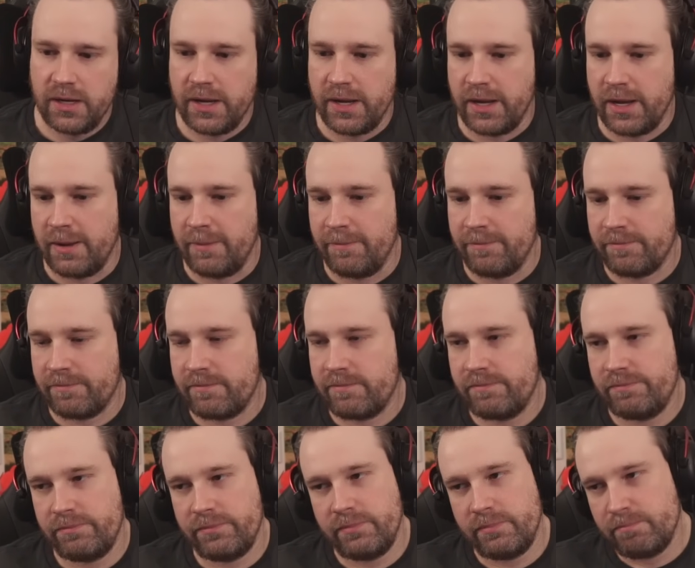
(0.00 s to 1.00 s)

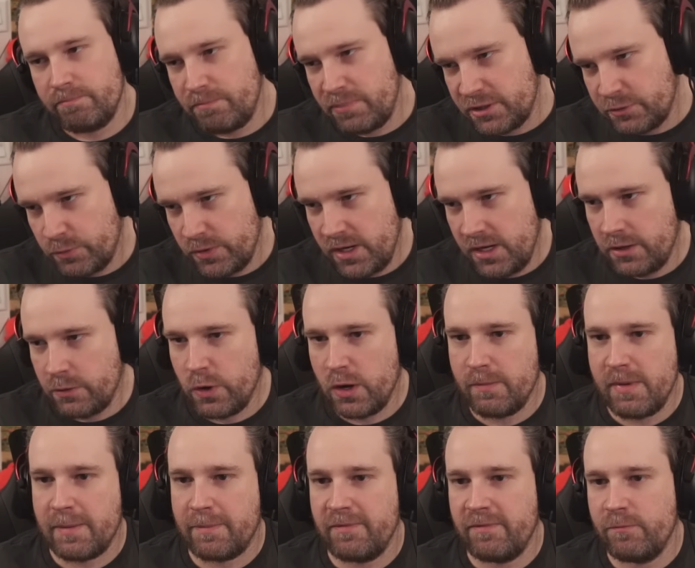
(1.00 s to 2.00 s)
Going
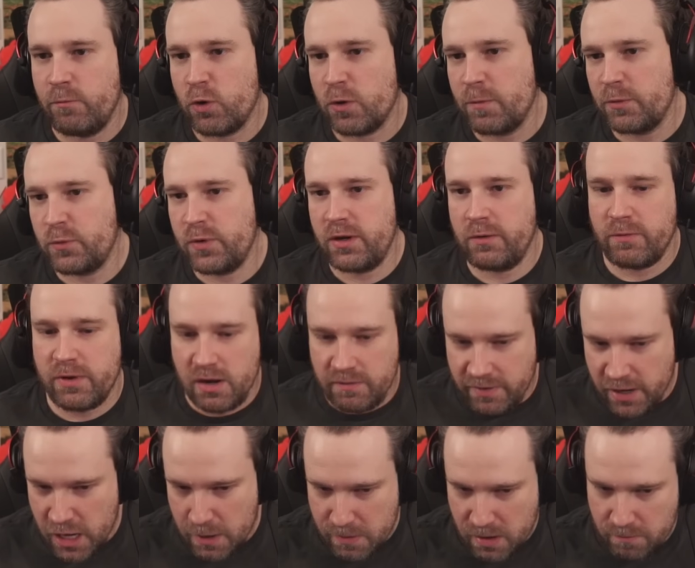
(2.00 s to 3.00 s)
back and forth between Rain and
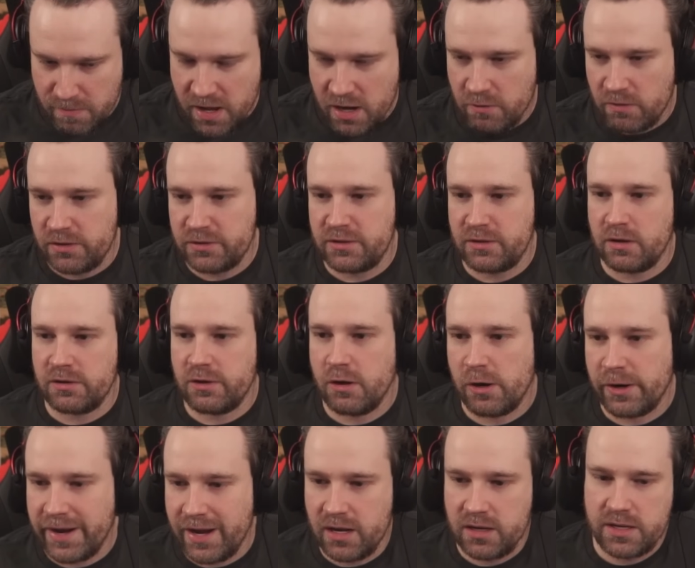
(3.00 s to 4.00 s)
Fire being better in single
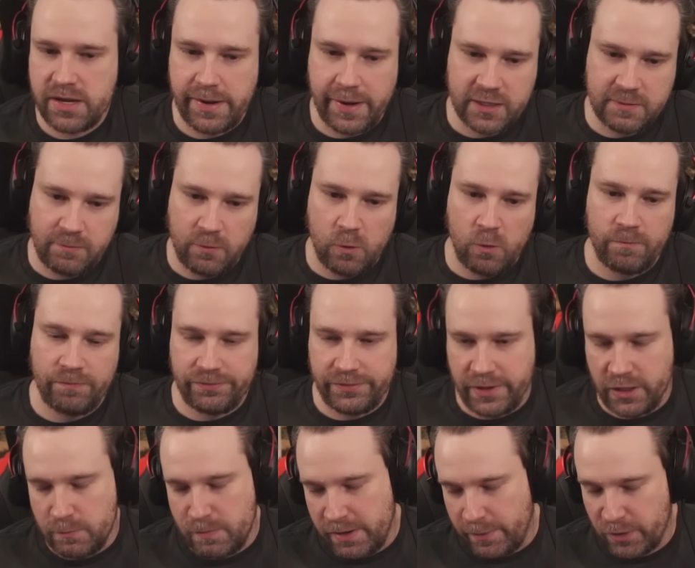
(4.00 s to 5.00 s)
target and Chaos Bolt,
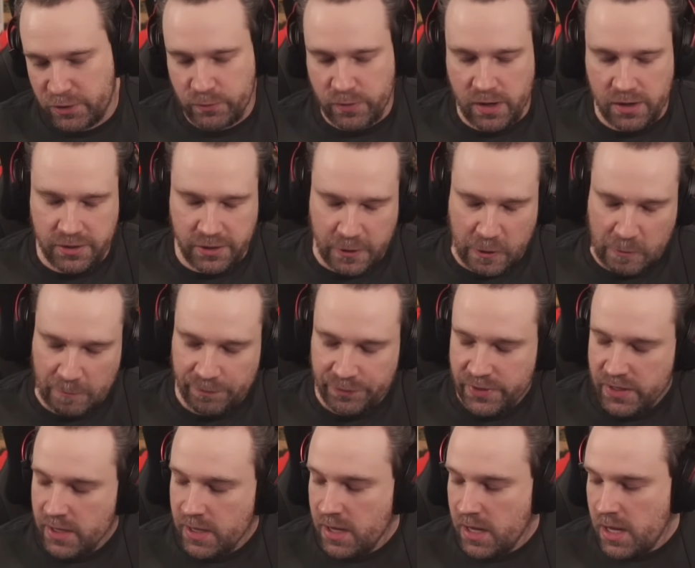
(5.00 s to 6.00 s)
depending what you want to do.
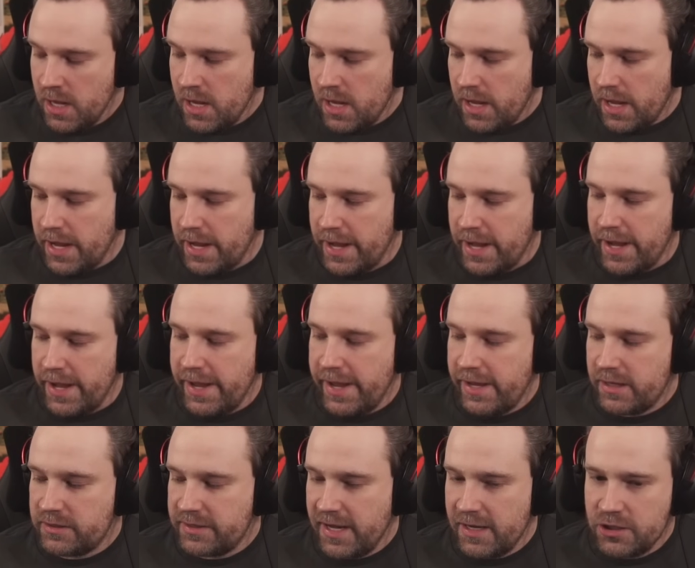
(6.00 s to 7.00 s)

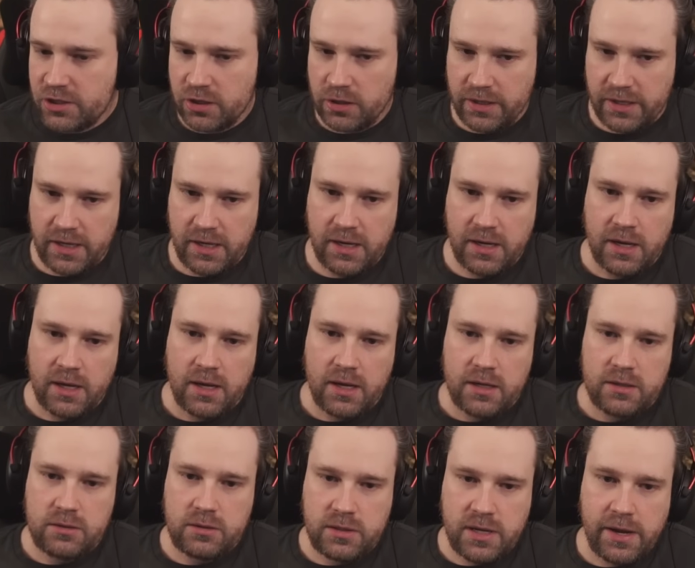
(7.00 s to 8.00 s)
Essentially,
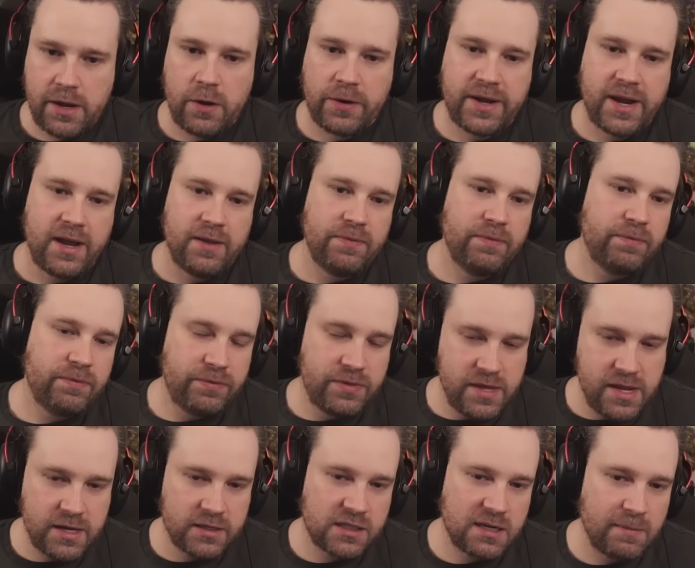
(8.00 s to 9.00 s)

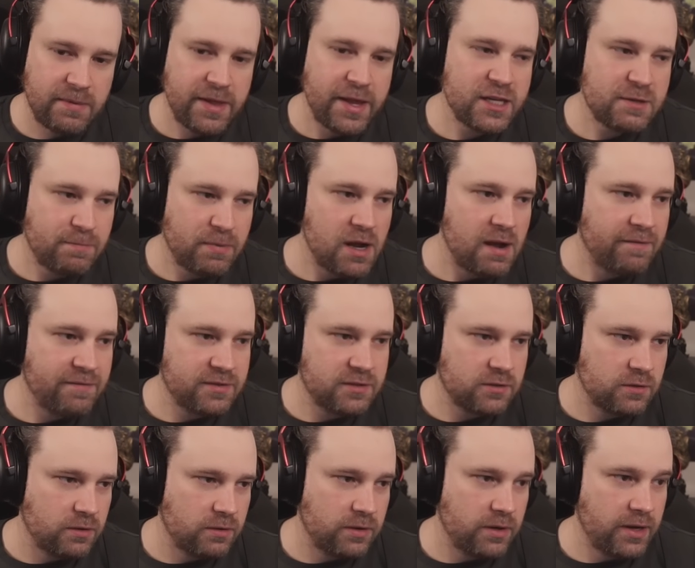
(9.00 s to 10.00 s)
some of these
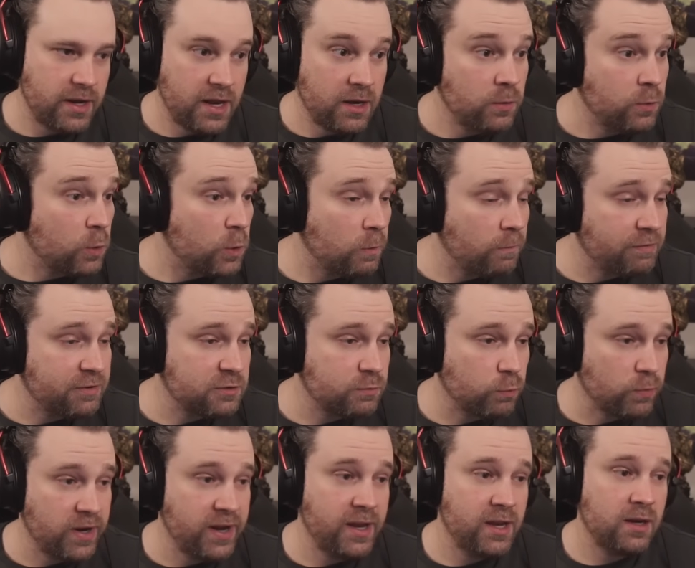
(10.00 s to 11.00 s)
buffs and nerfs
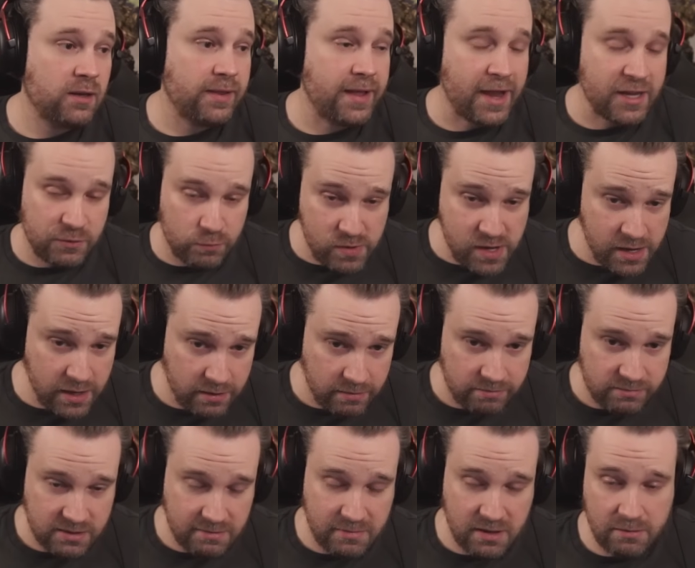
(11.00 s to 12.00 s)
were in last week.
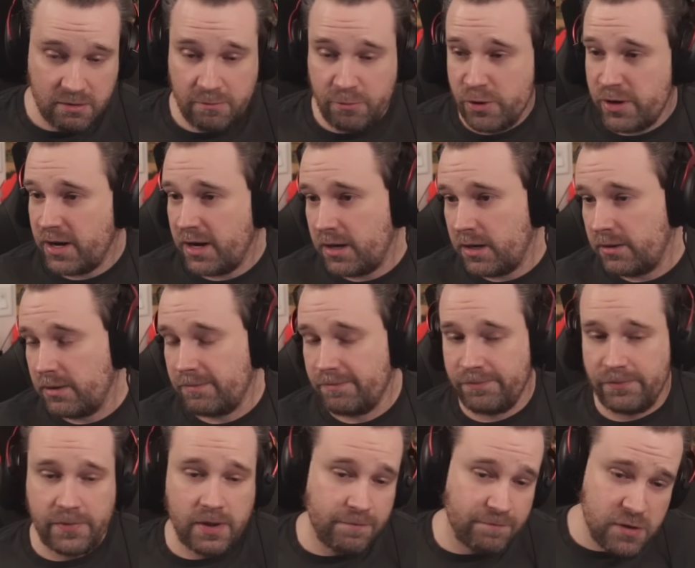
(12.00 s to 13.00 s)
Some of them were put in
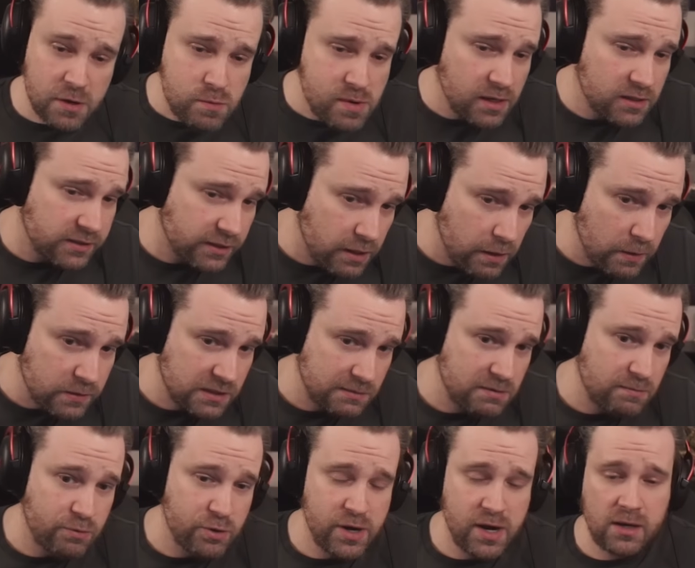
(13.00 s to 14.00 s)
a few weeks ago. Some
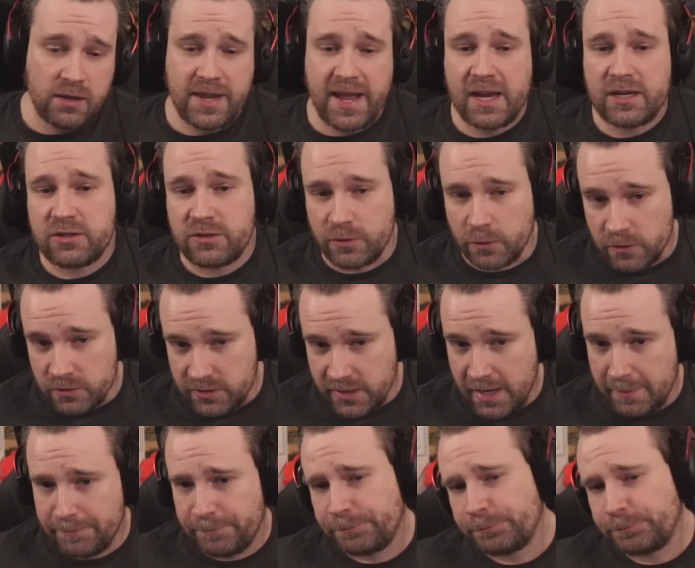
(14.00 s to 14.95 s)
were put in last Thursday.